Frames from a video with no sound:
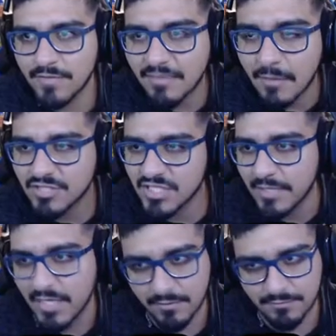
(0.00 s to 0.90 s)
Mount
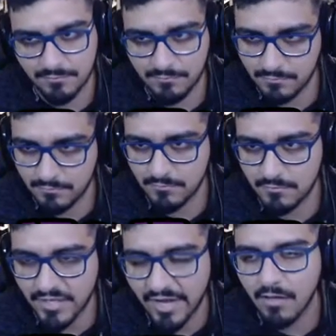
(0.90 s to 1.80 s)
Chimney.
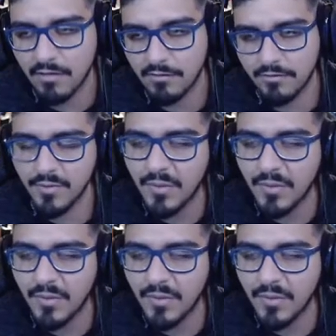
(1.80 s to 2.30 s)
Yeah, cool.